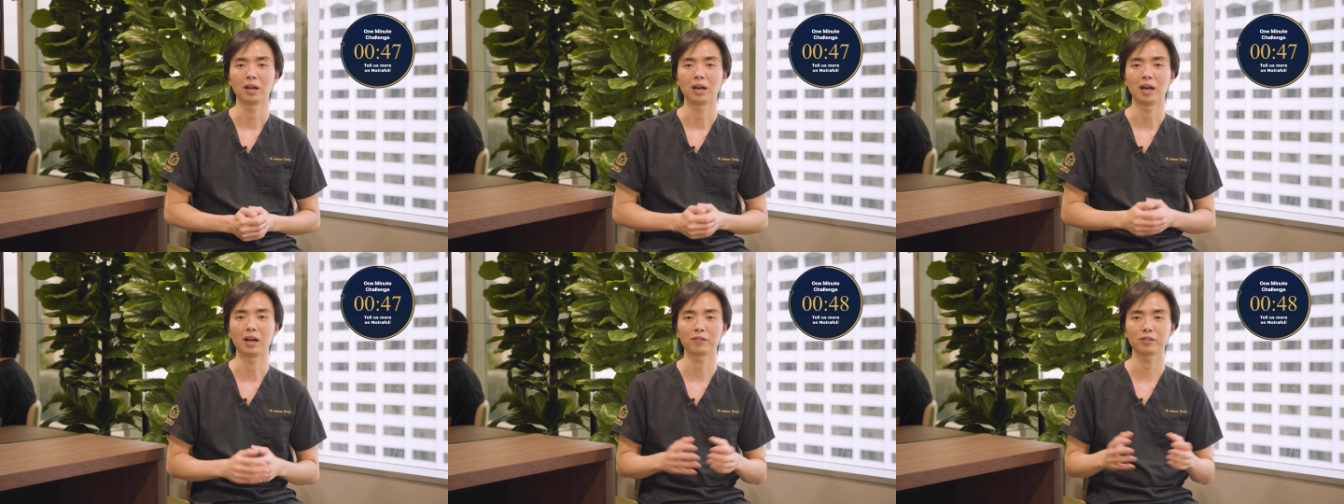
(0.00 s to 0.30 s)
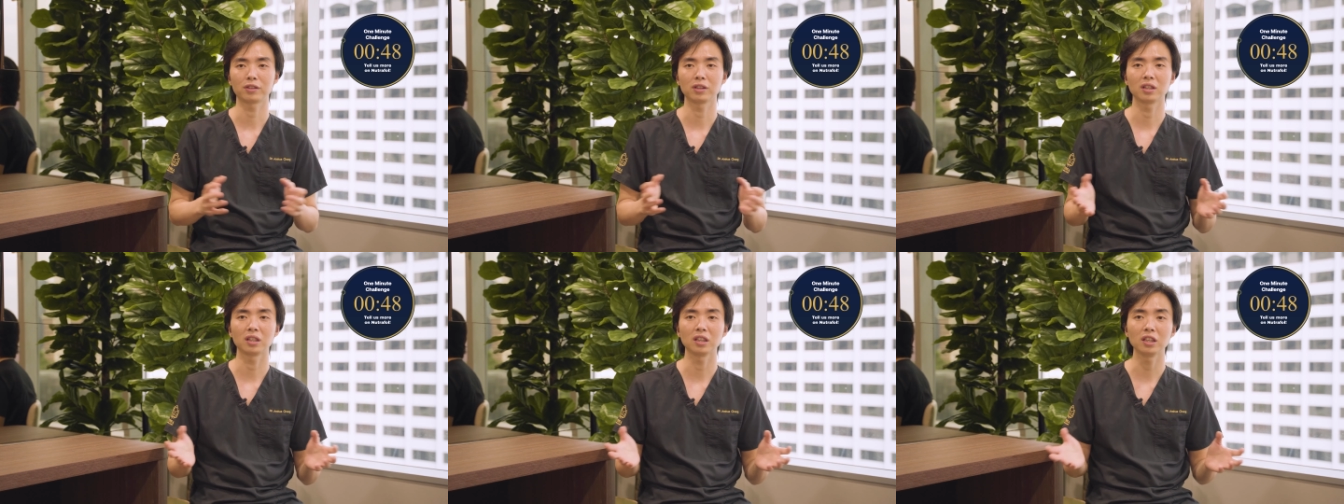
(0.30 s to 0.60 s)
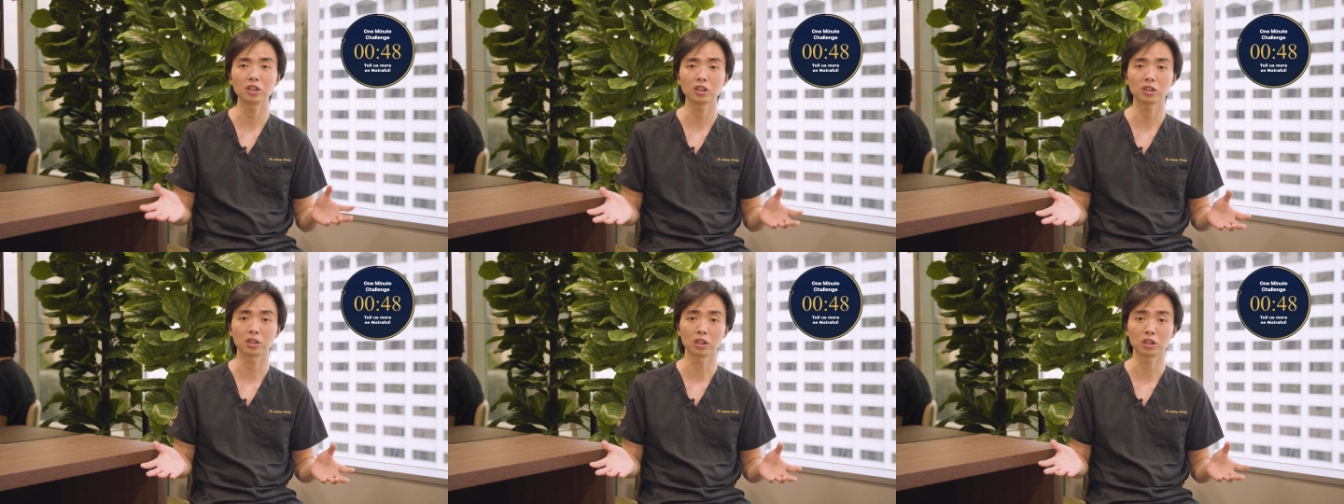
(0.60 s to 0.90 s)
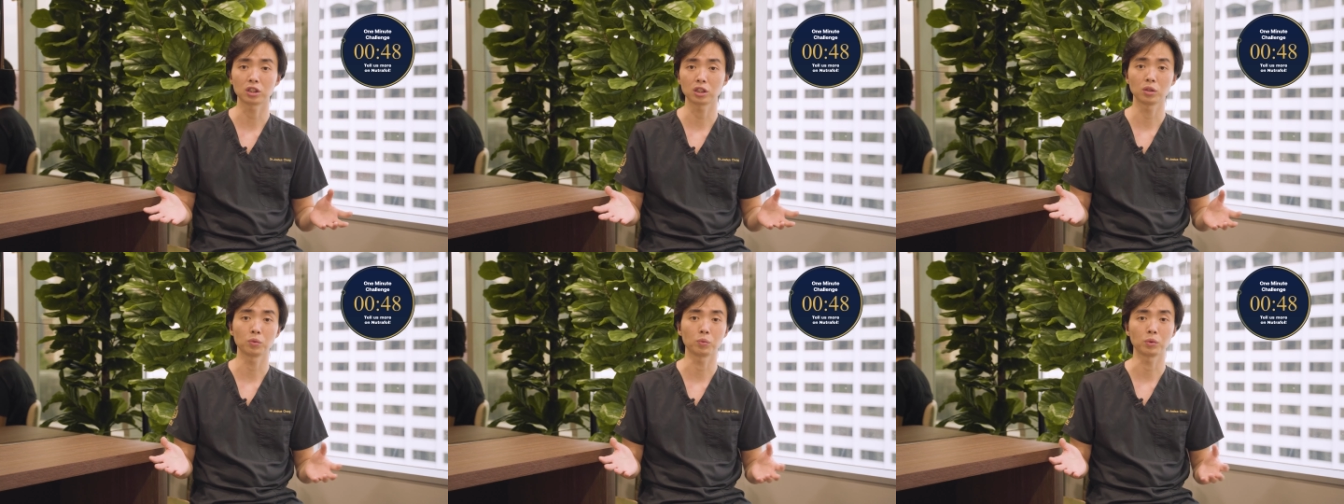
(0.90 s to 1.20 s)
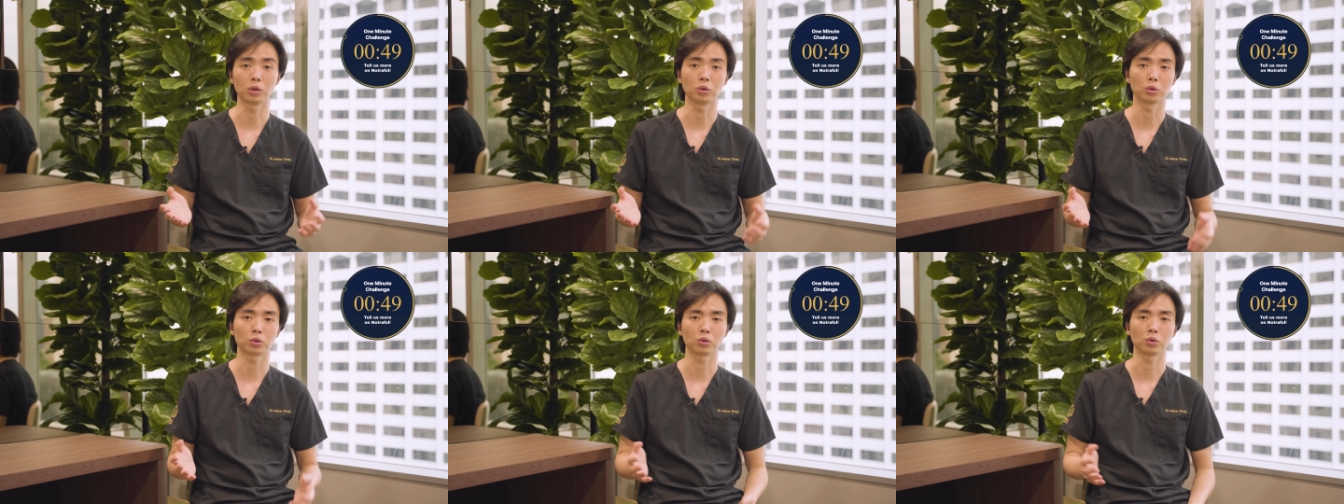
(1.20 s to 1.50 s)
After each session,
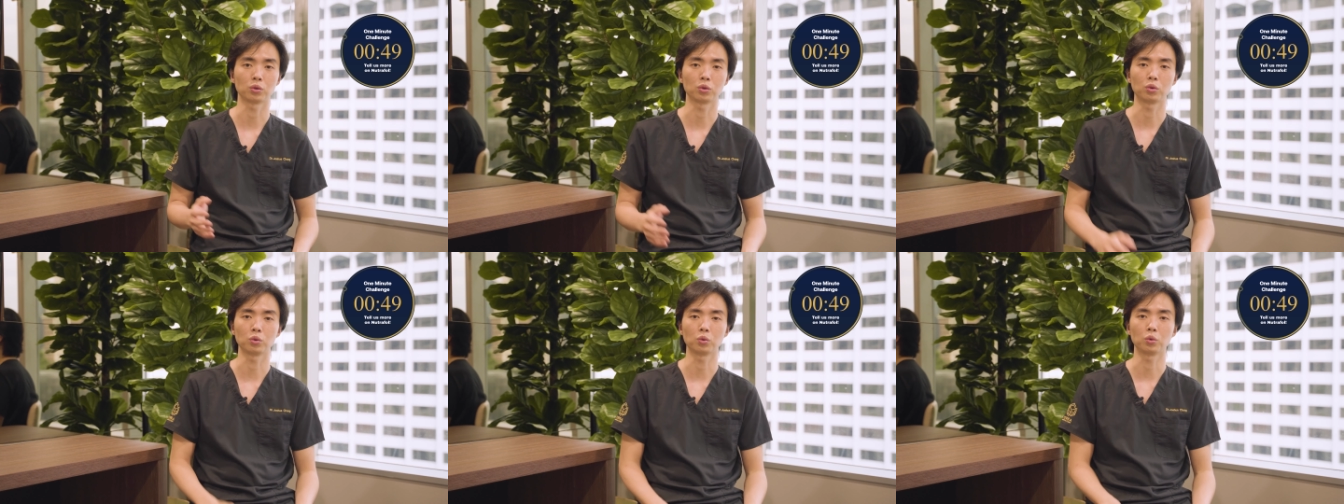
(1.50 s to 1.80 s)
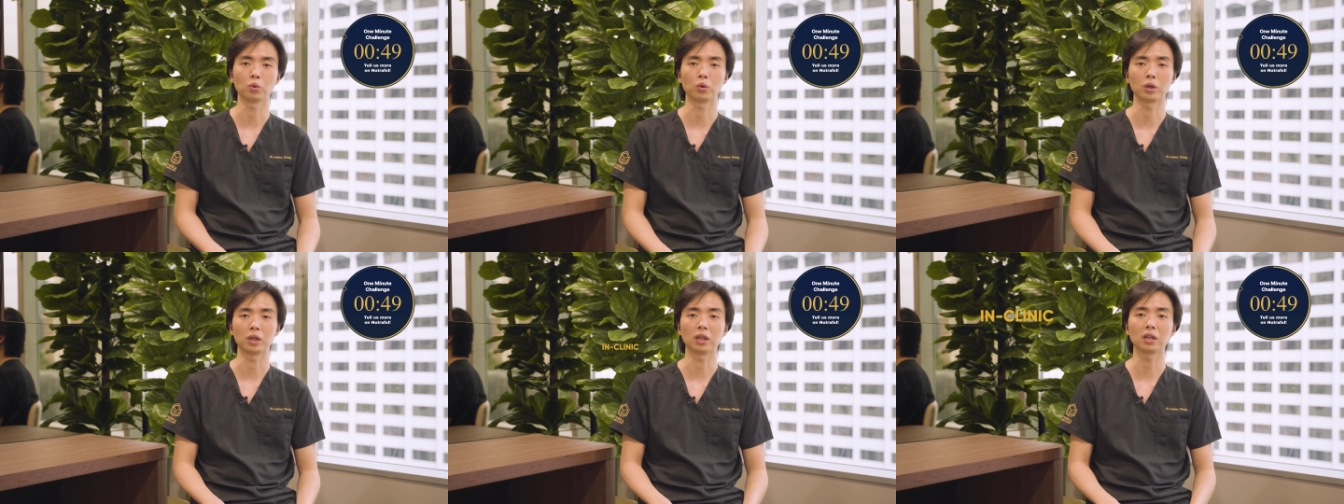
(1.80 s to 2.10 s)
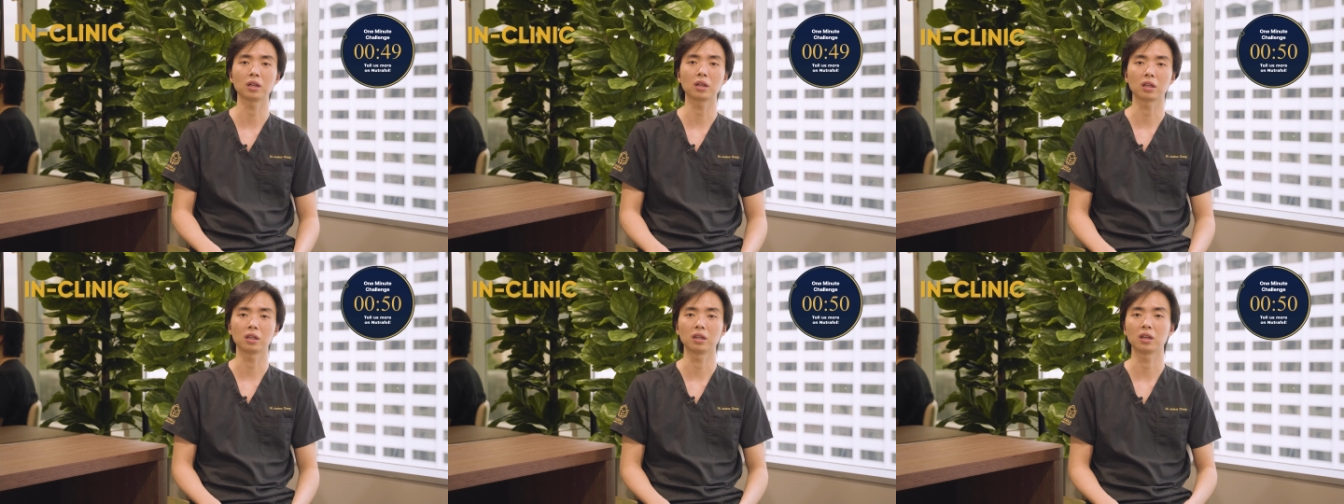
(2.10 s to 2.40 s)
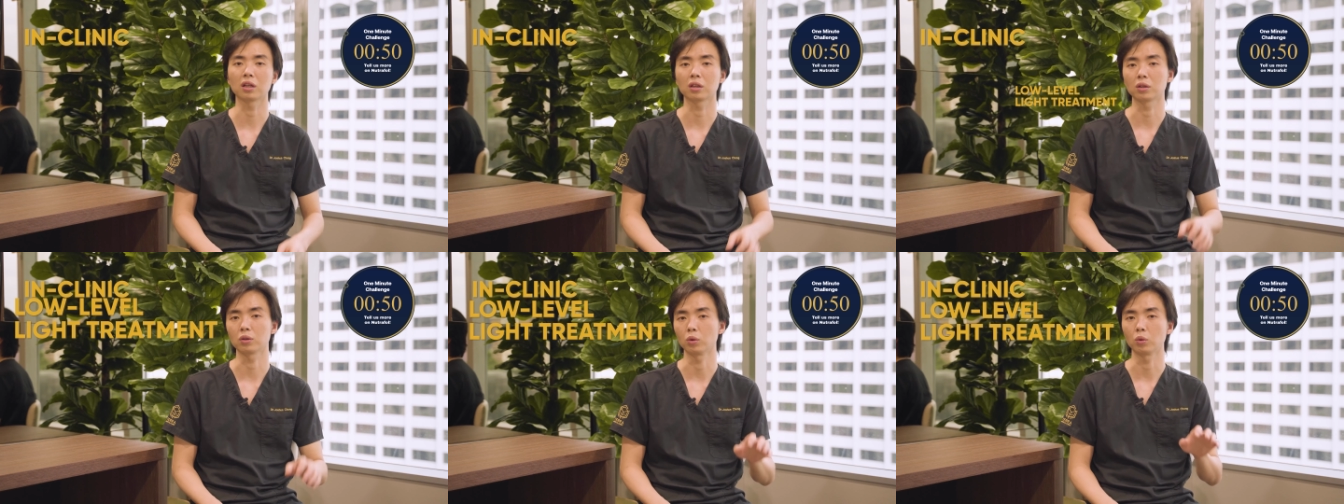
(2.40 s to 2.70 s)
we also do in-clinic